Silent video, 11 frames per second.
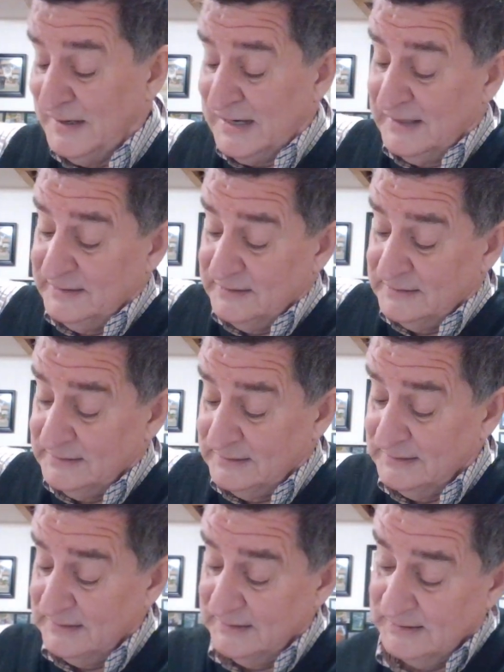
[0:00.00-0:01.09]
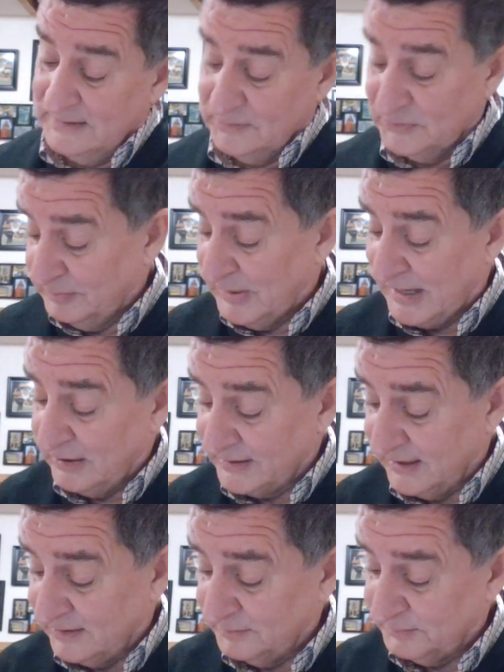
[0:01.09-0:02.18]
Father, will bow
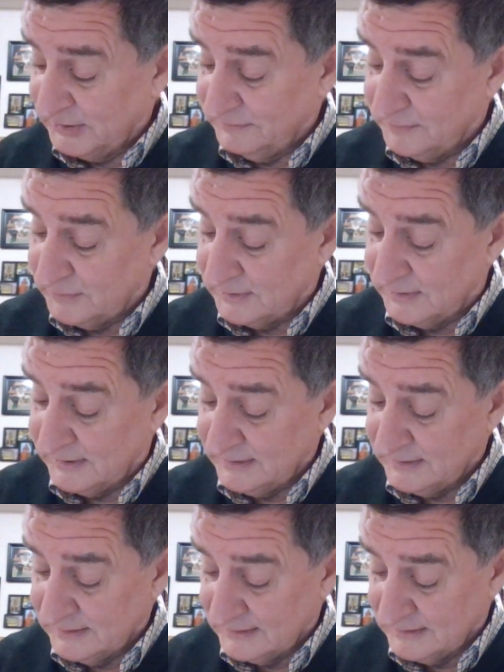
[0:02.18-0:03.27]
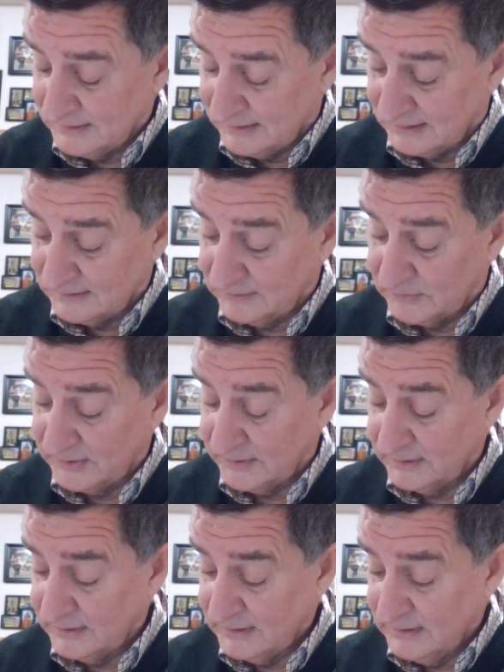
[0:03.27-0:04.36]
down before our
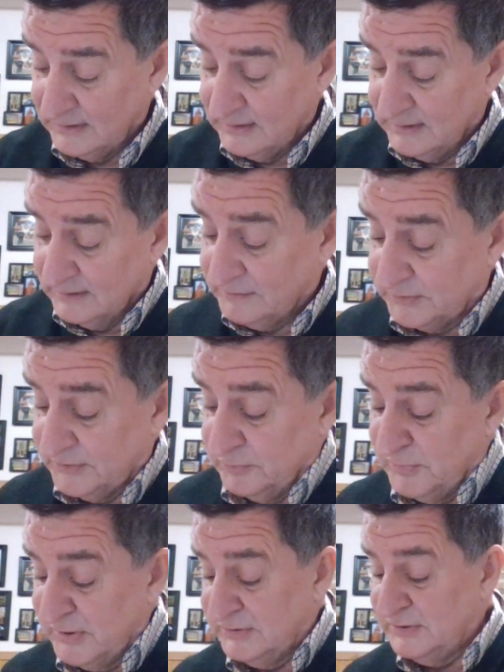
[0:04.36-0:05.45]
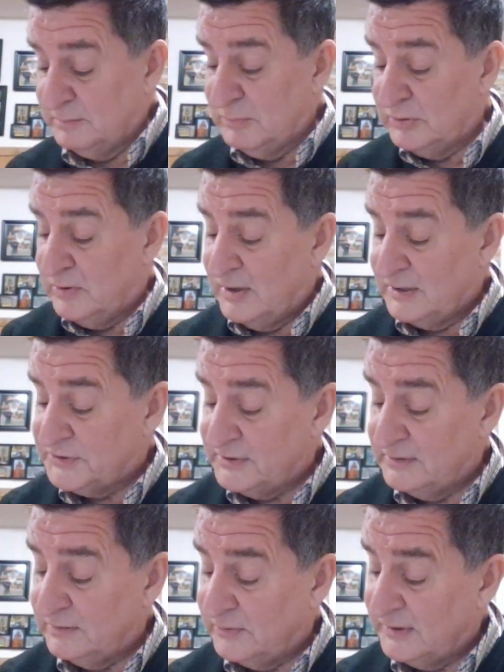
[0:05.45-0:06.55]
Lord. For dominion belongs
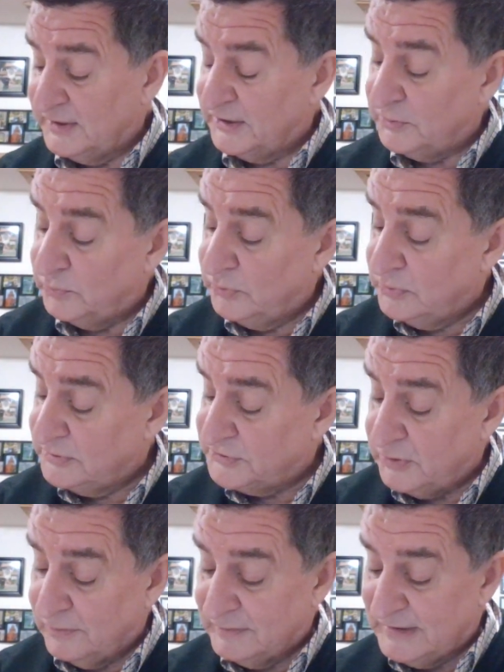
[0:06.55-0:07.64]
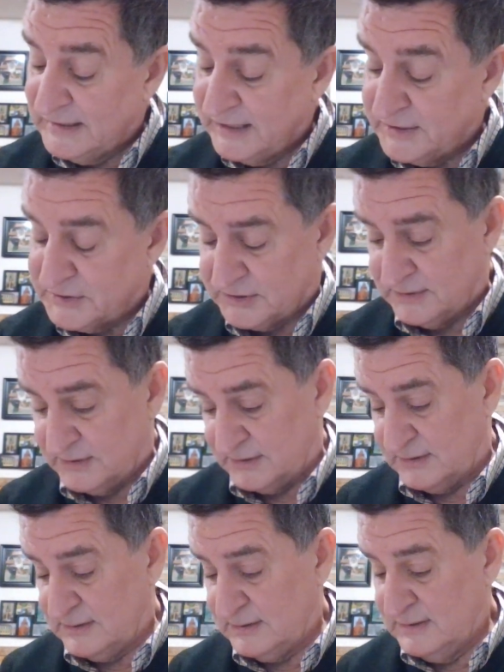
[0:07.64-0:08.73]
to the Lord, and he rules over the
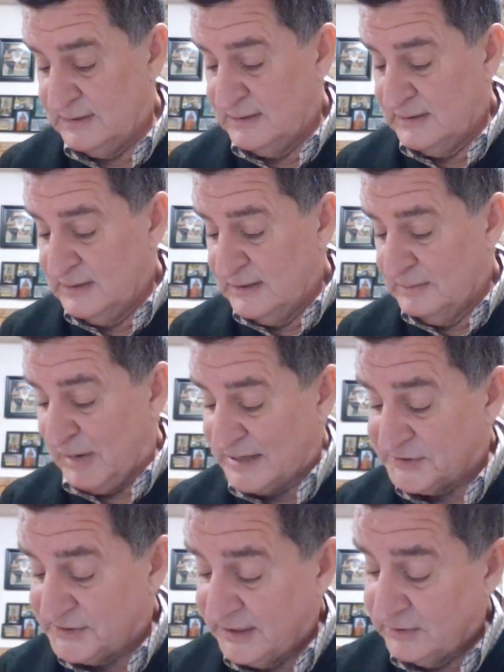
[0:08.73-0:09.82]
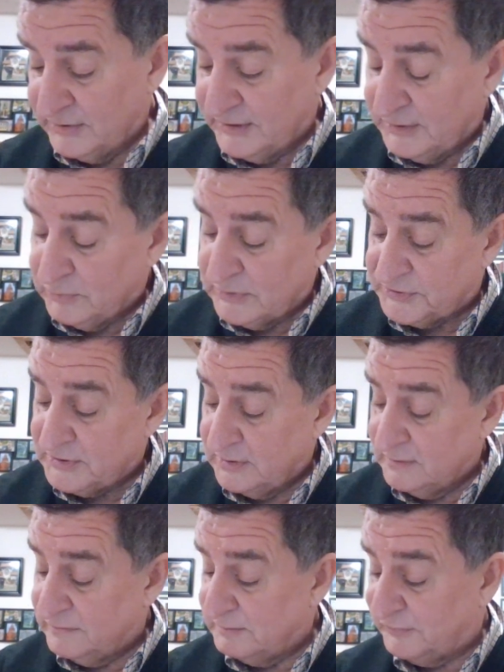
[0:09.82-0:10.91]
nations. Posterity will
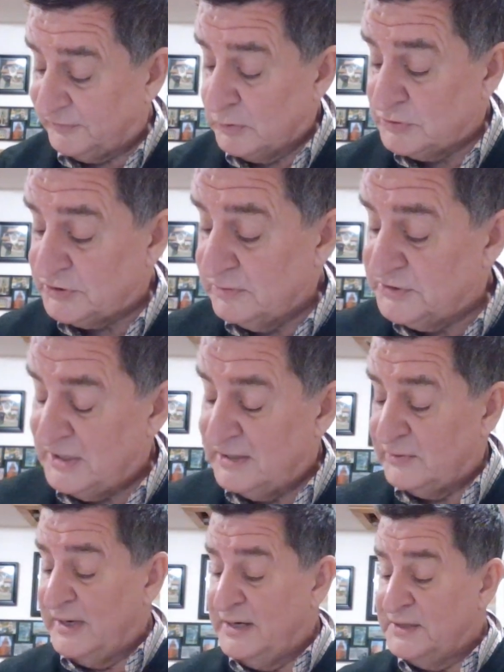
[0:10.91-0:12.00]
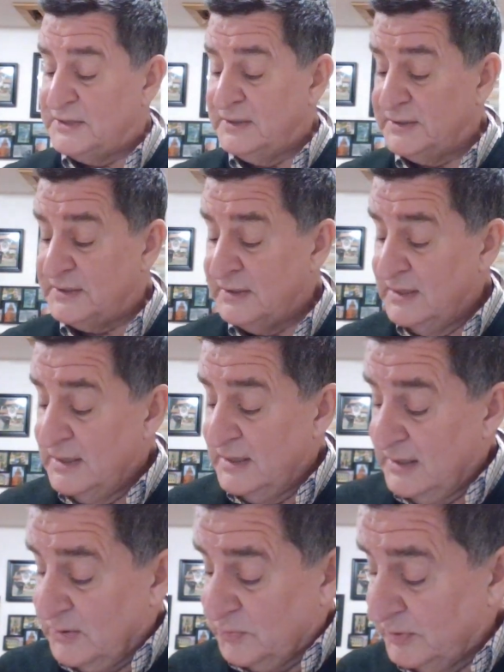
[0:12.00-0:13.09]
serve him. Future generations
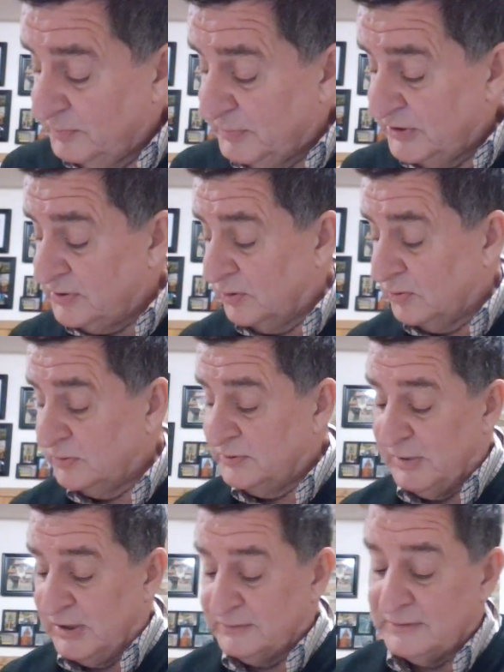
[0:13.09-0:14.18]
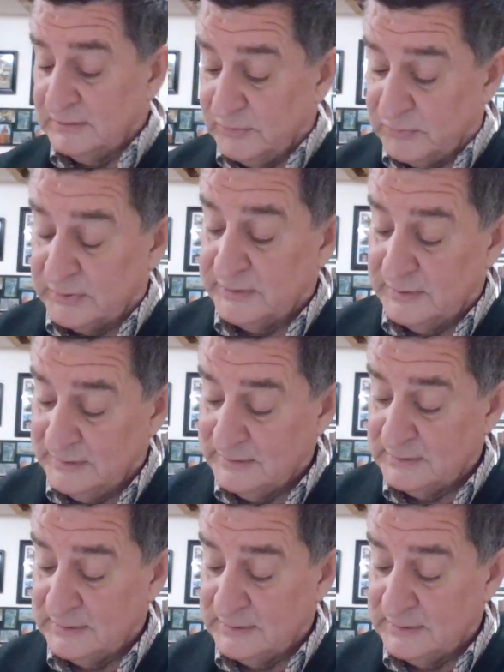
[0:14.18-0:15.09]
will be told about the Lord.